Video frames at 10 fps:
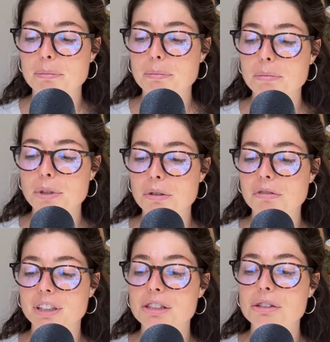
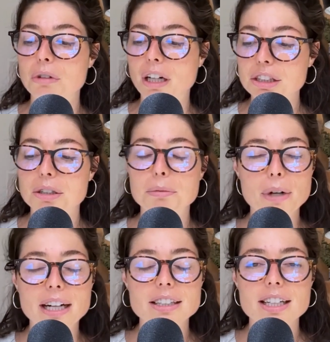beautifully structured
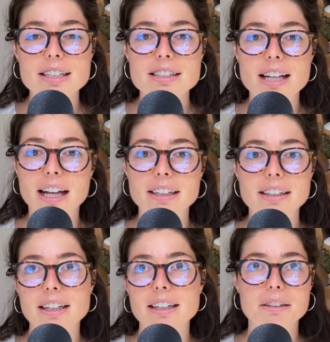practice like
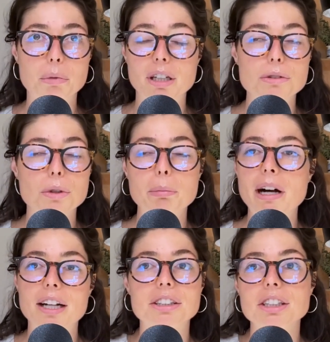one on
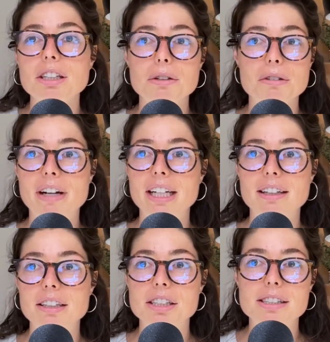SoulPod, or you can find
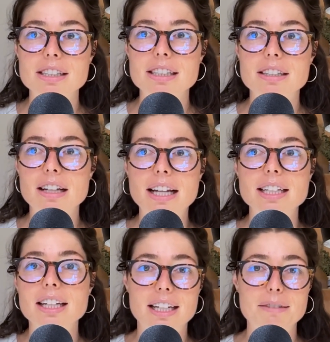just
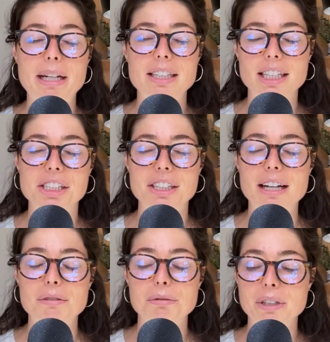any kind of meditation
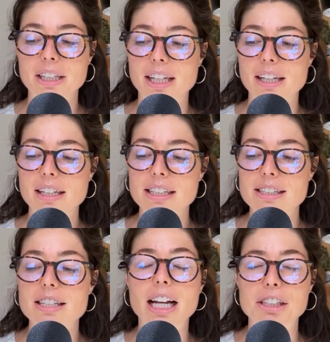that really is
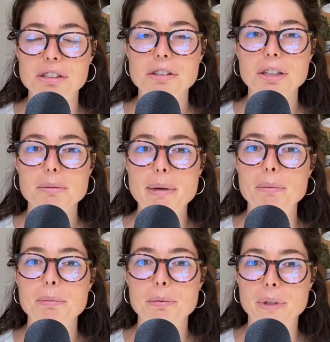intentional
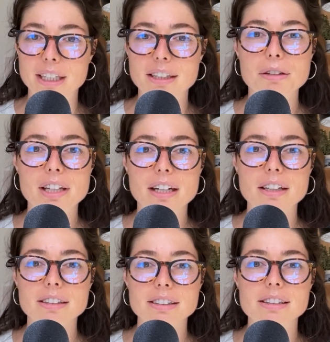about bringing you
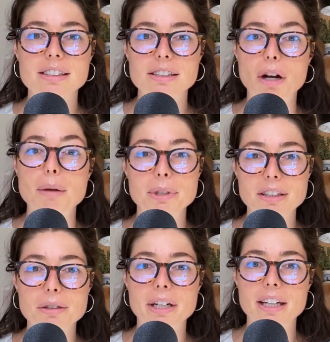there, dropping
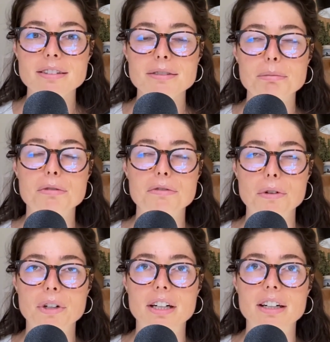you in before